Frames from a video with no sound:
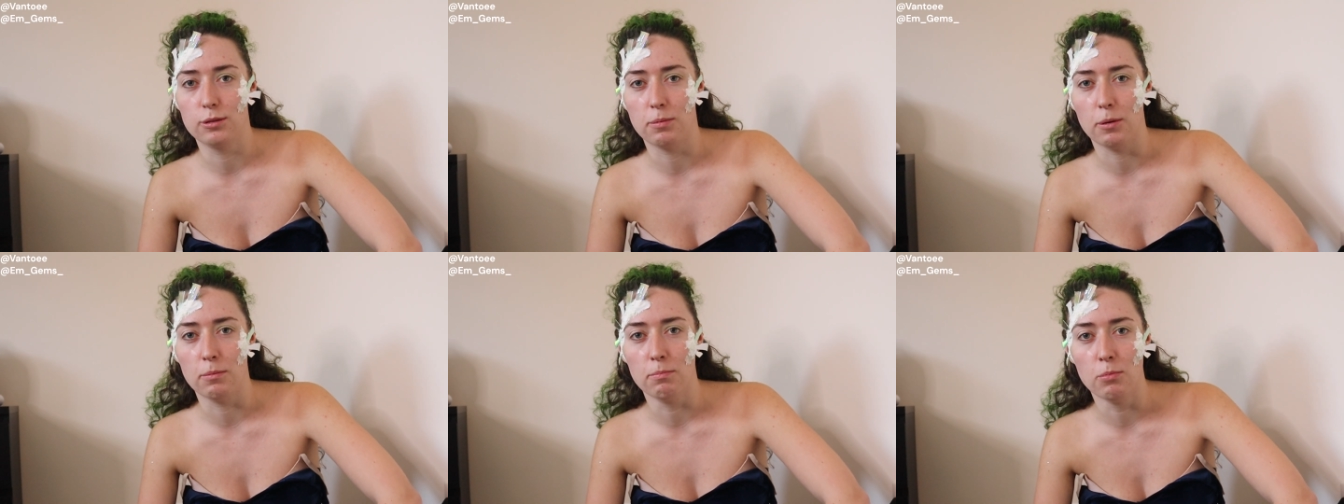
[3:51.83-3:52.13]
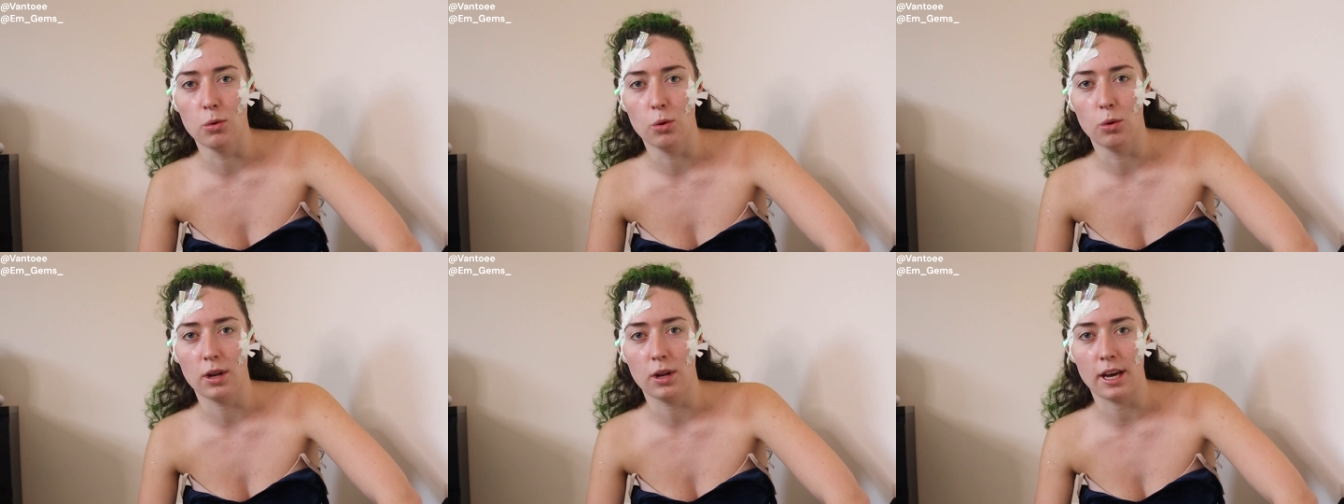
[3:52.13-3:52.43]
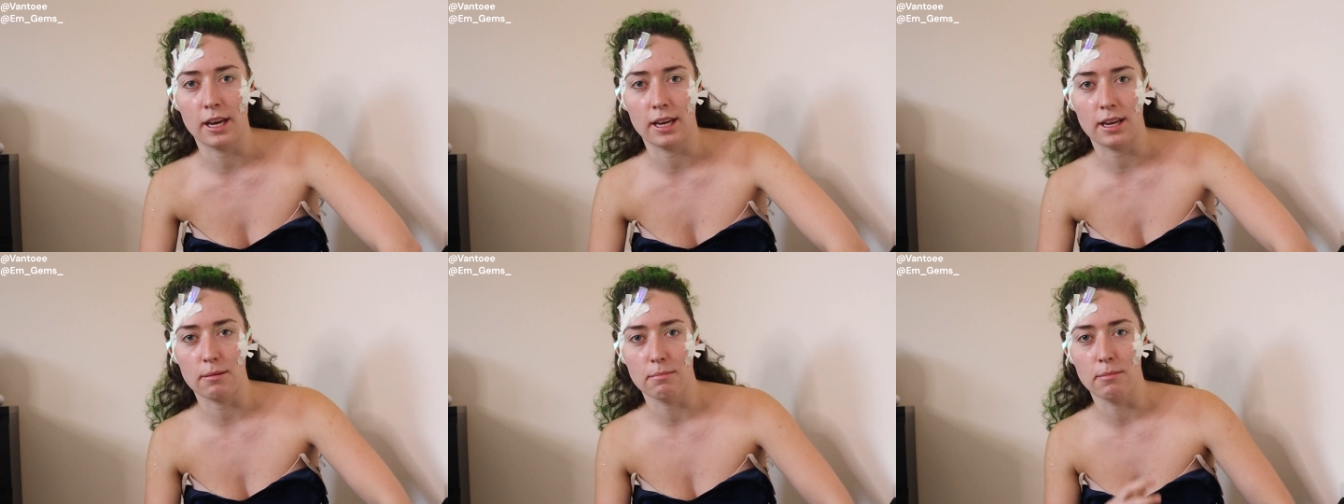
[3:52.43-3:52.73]
but more
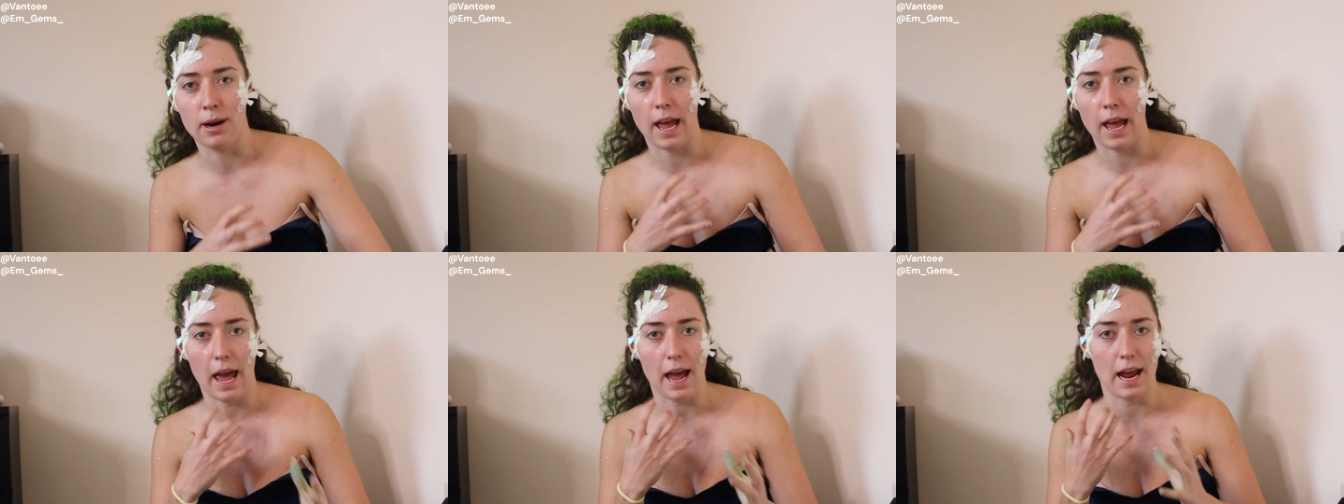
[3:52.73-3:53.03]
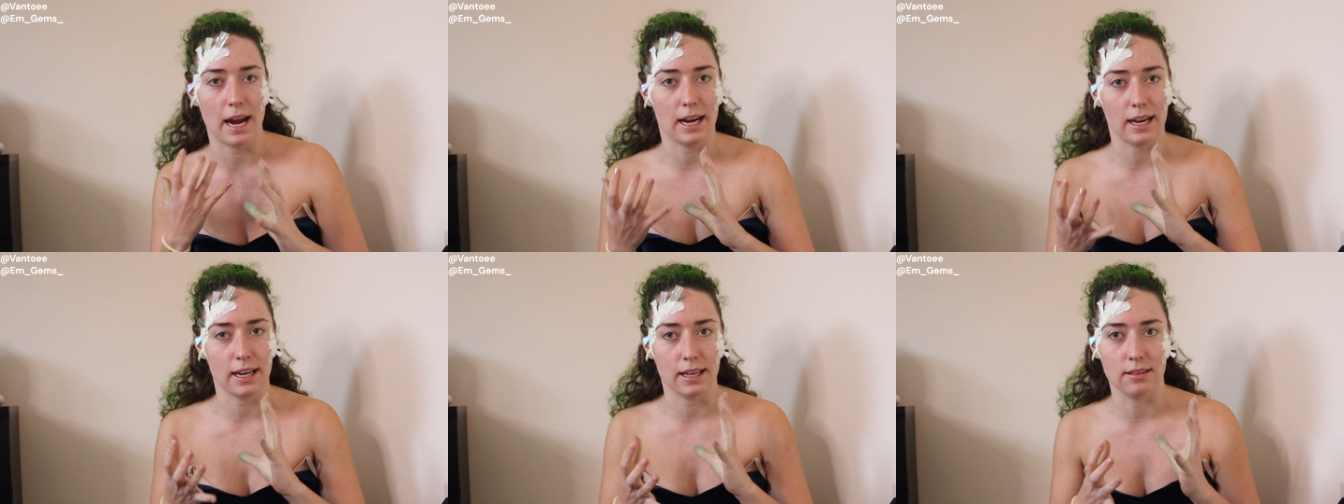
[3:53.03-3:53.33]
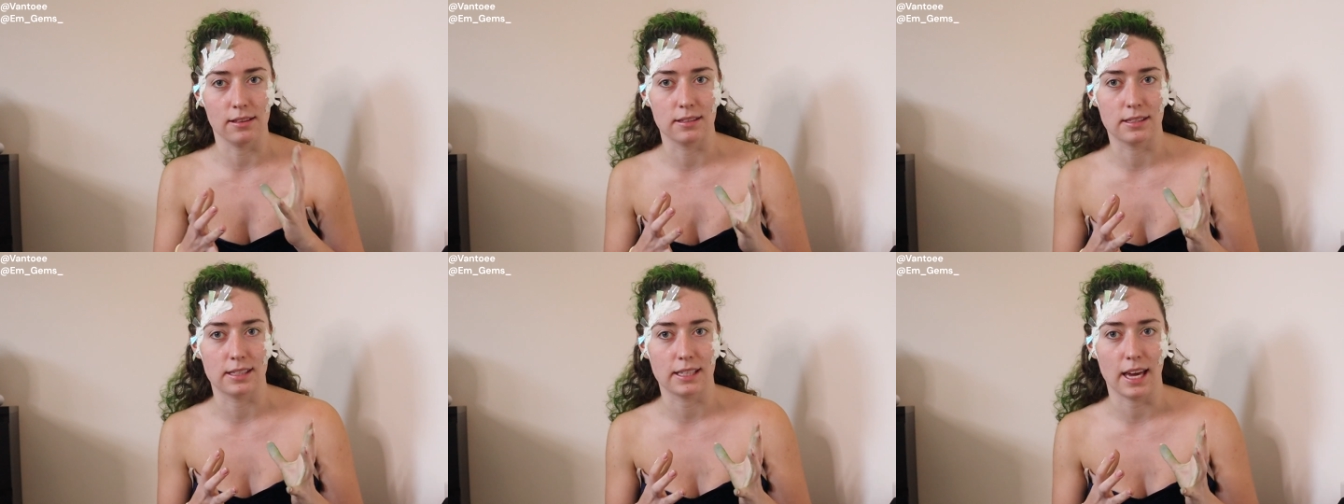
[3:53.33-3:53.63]
like my
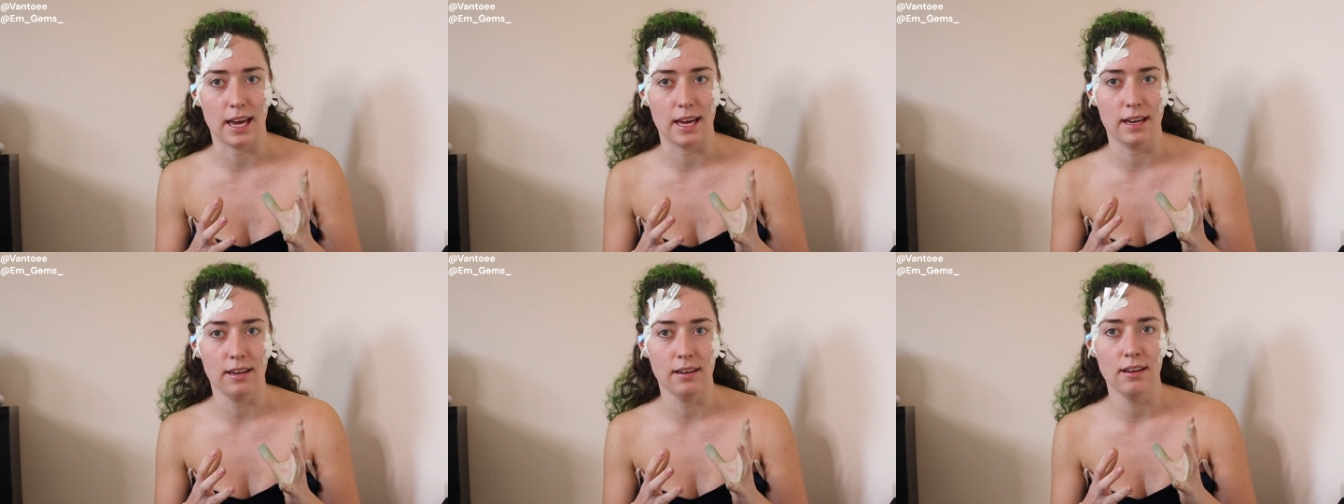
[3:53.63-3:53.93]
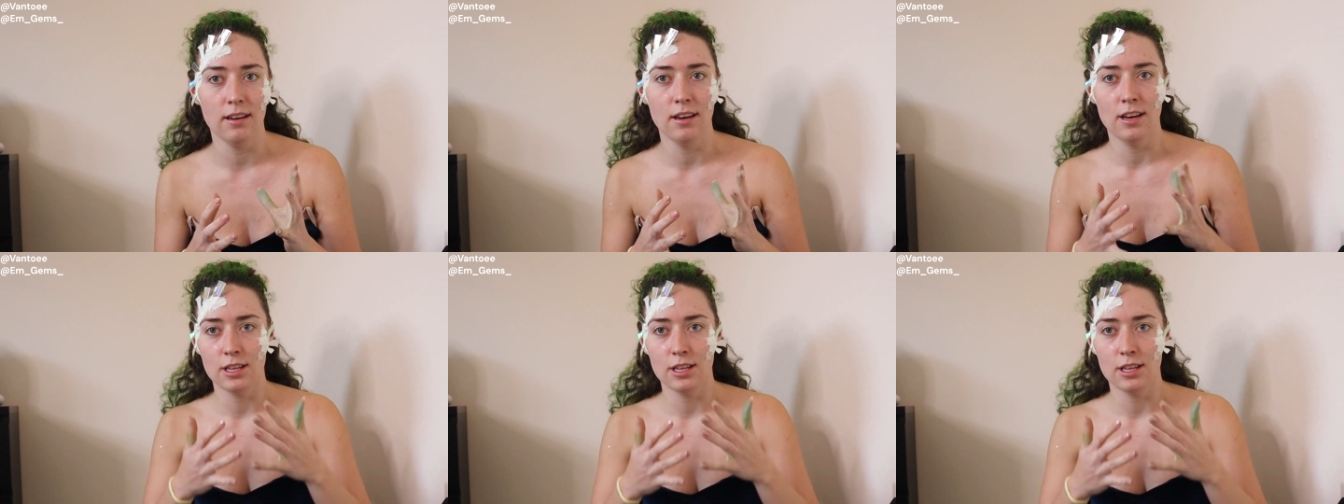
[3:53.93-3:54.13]
alien skin.